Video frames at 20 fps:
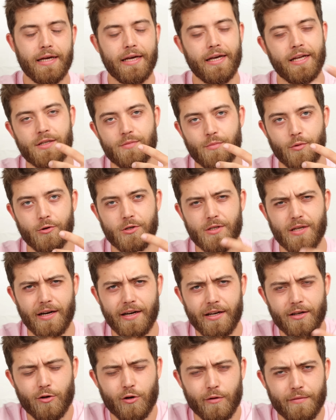It's more
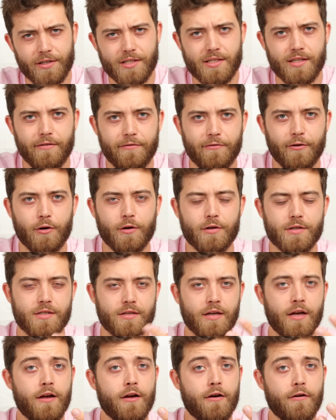tight, obviously
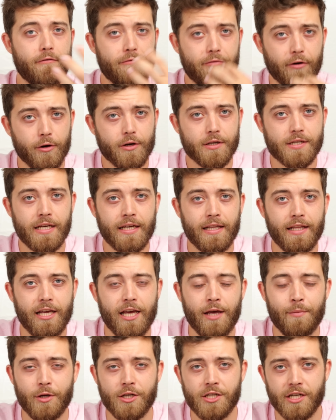focusing the
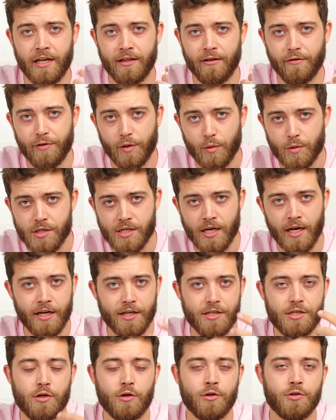image and the viewer's
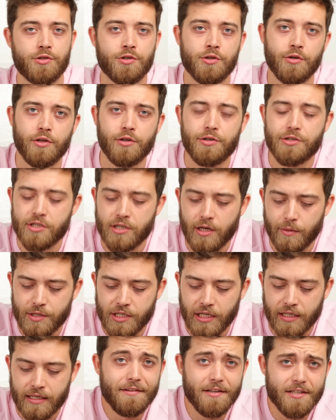eyes onto your subject.